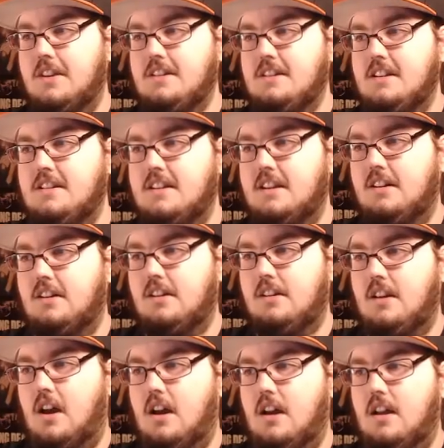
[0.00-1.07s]
This is still
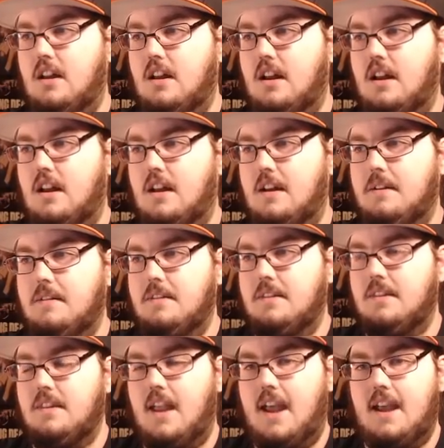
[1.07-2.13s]

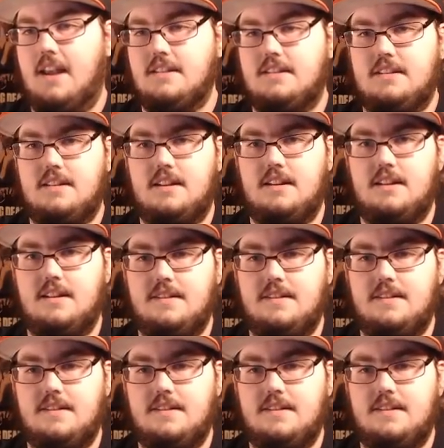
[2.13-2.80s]
S.